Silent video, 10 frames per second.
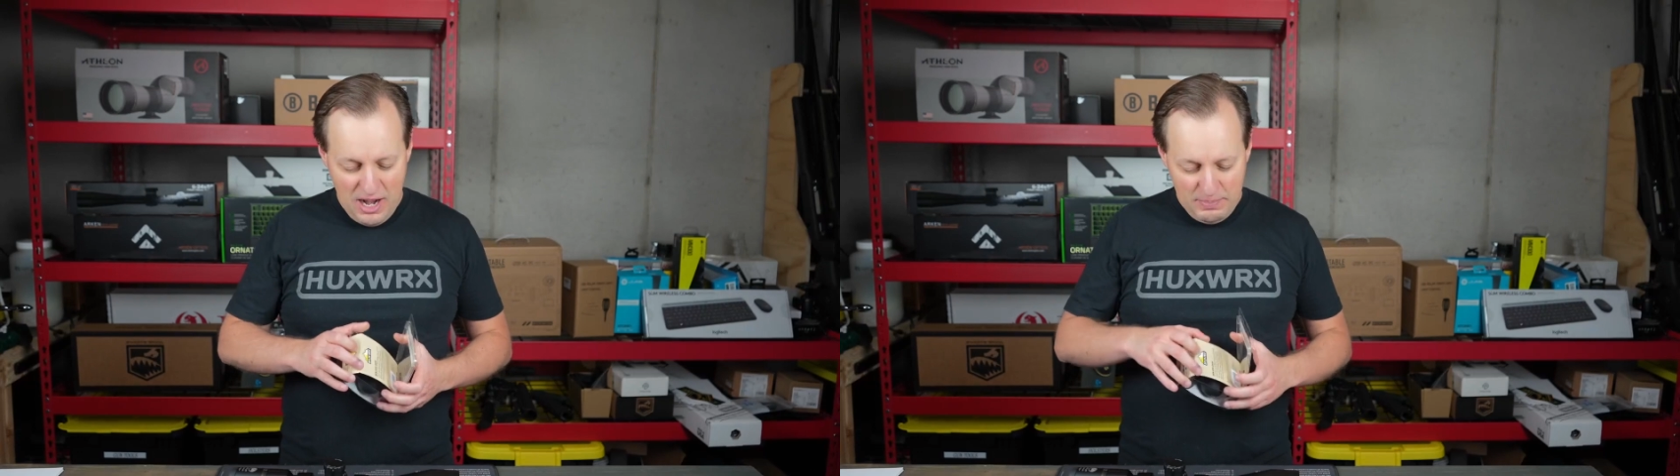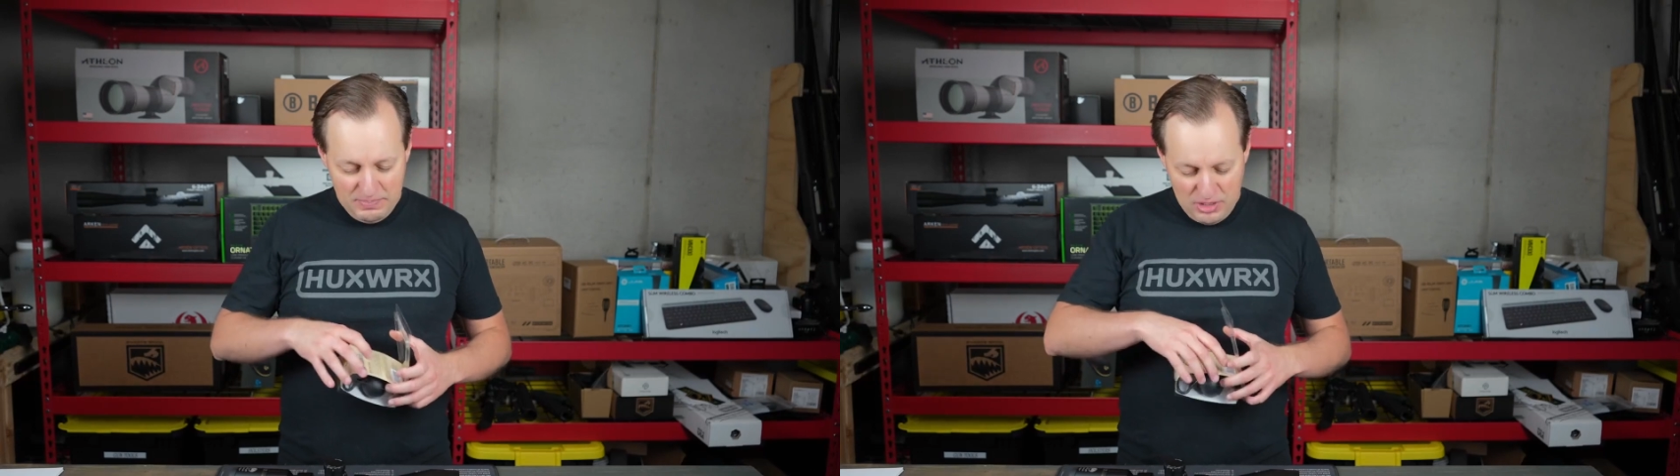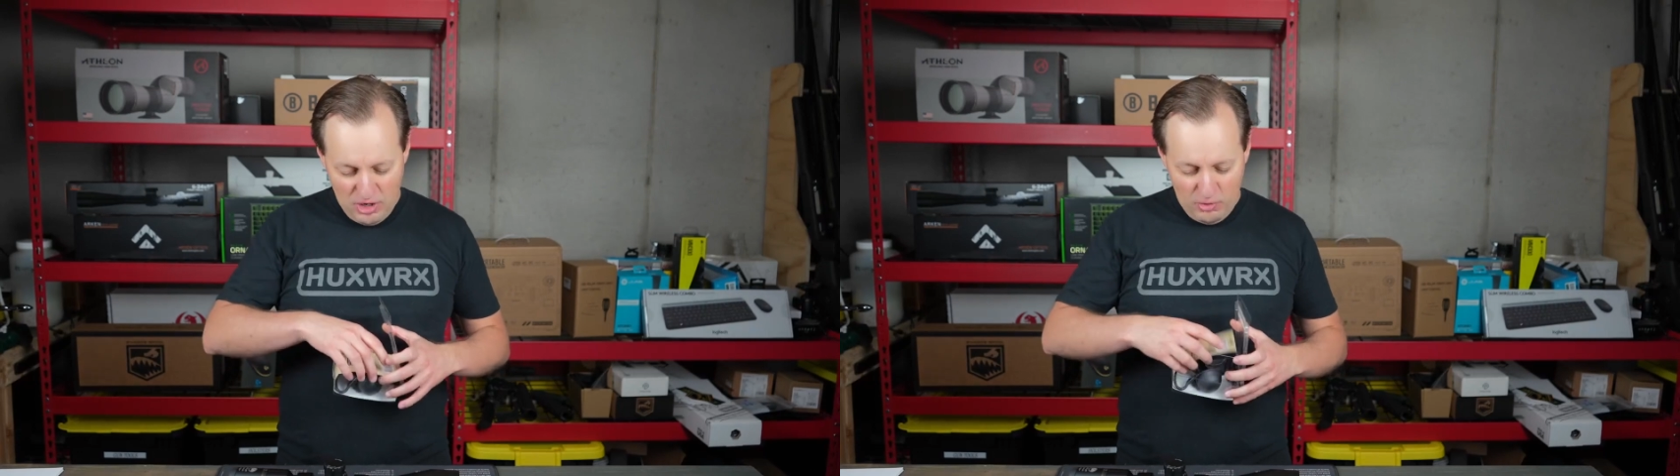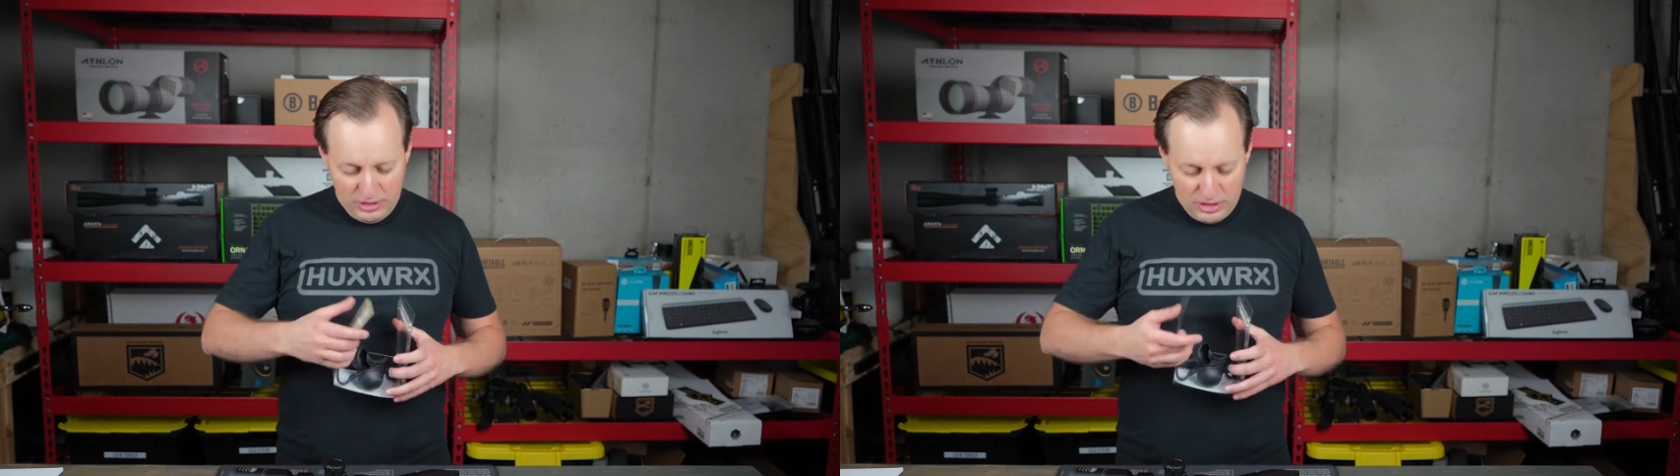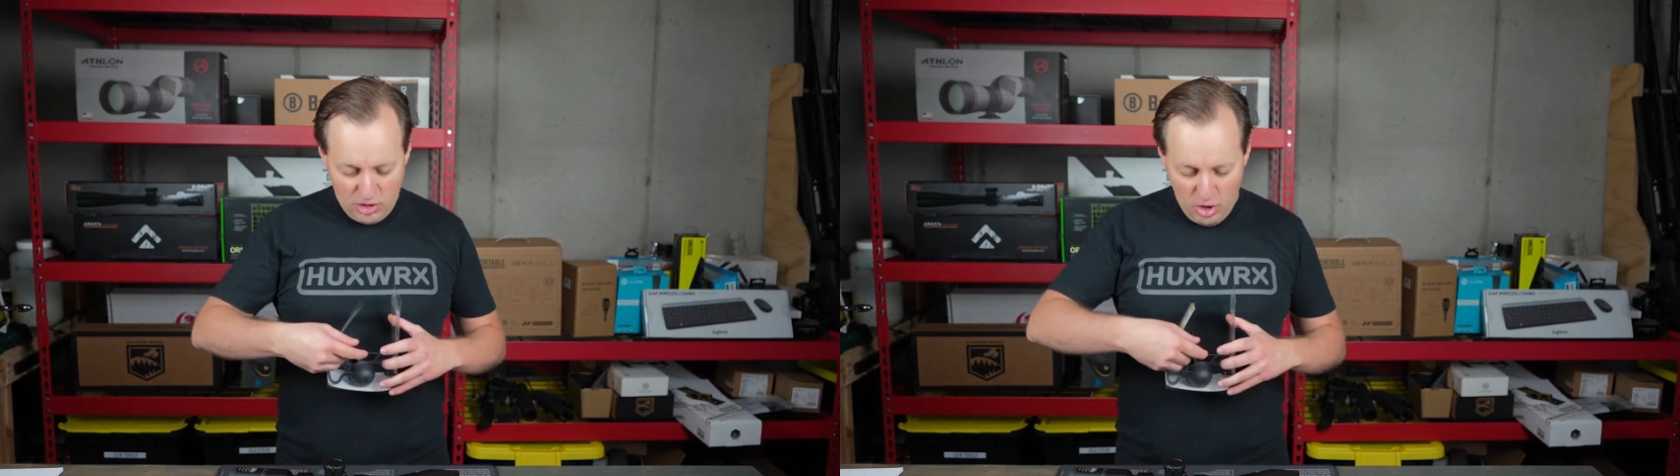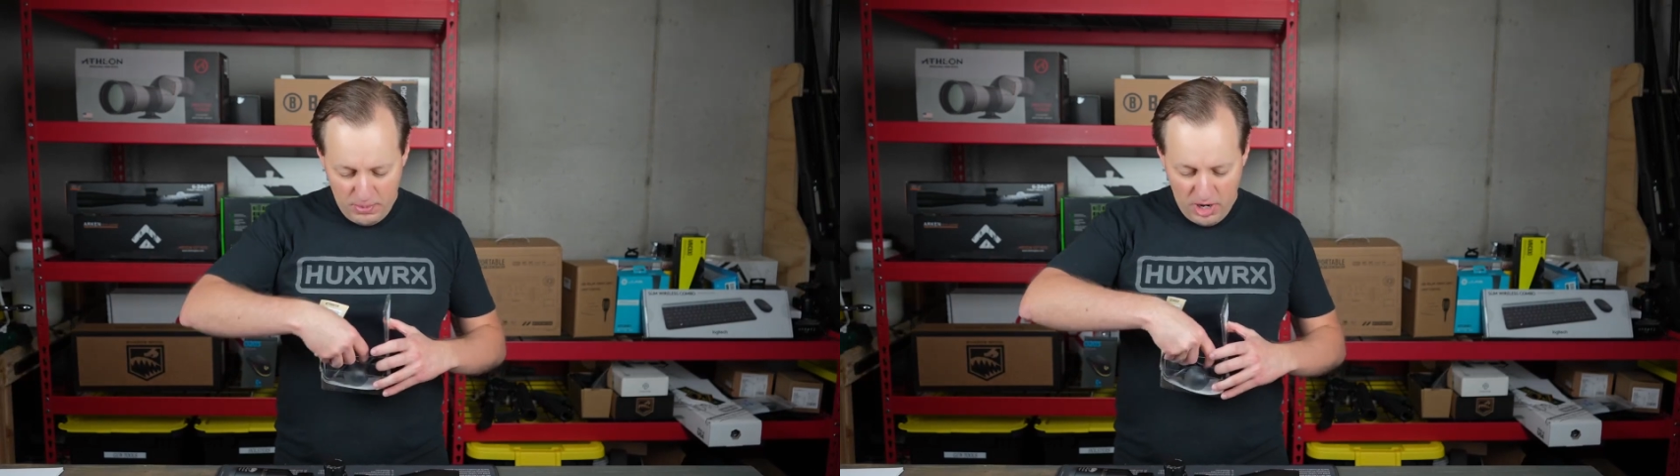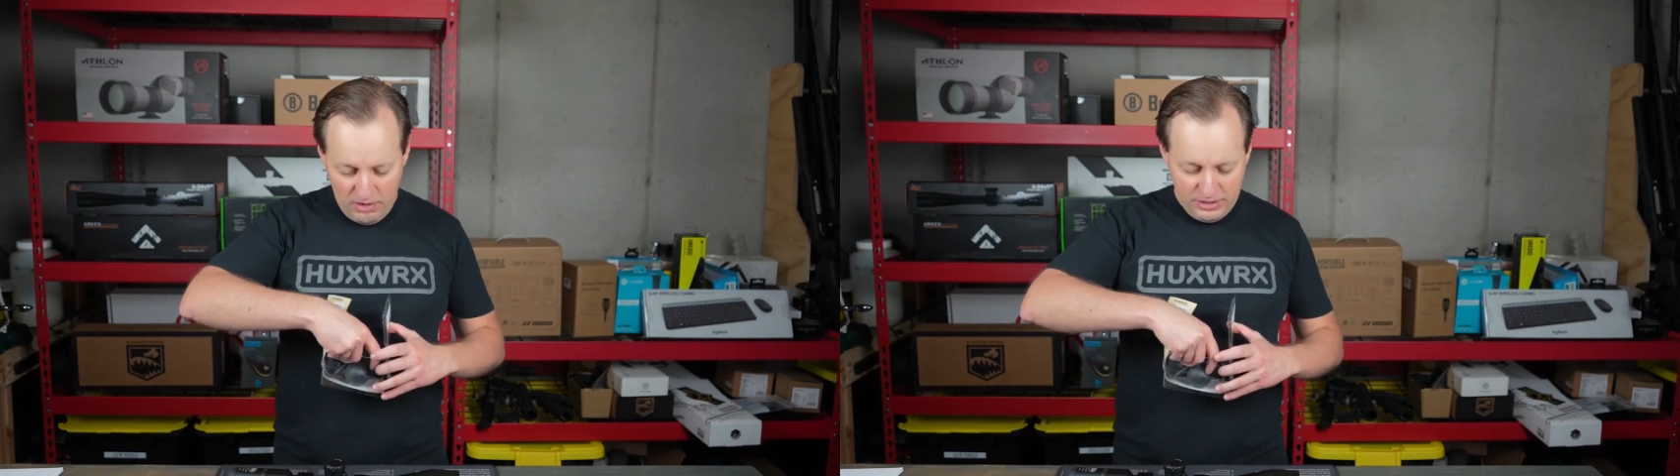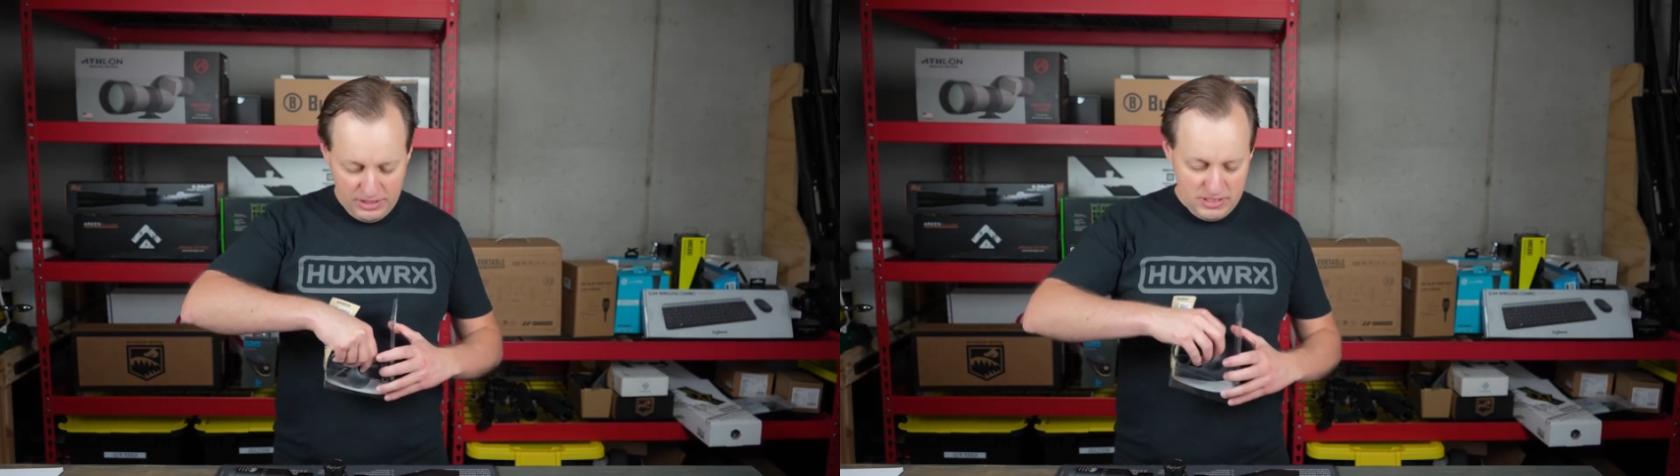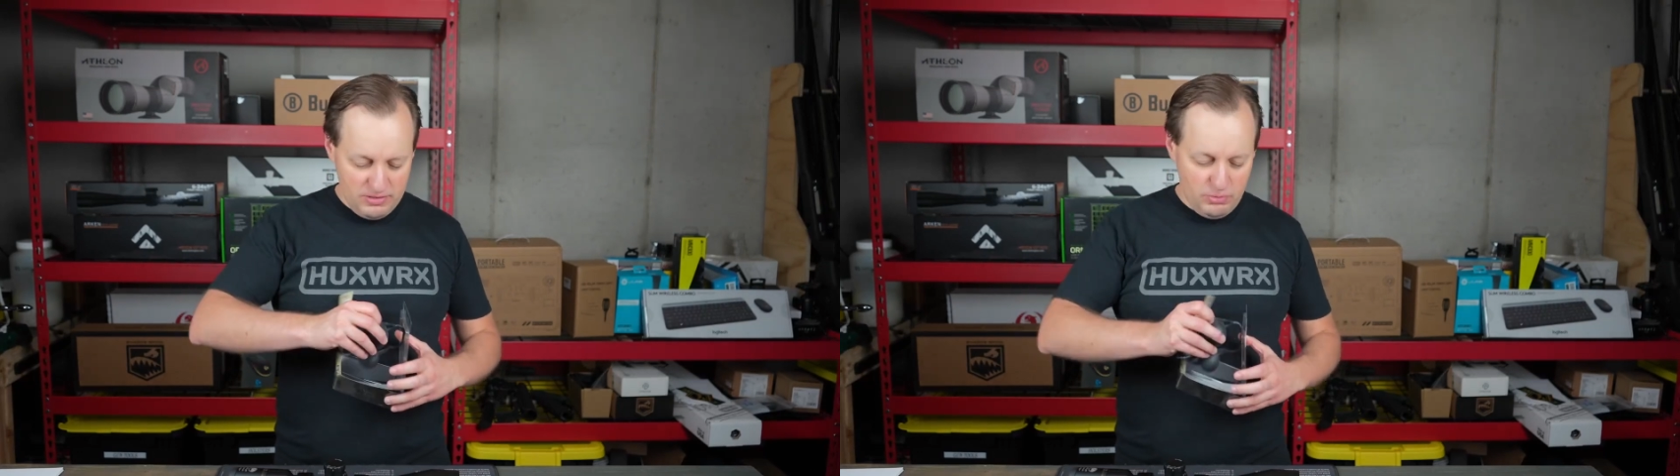So the scope covers,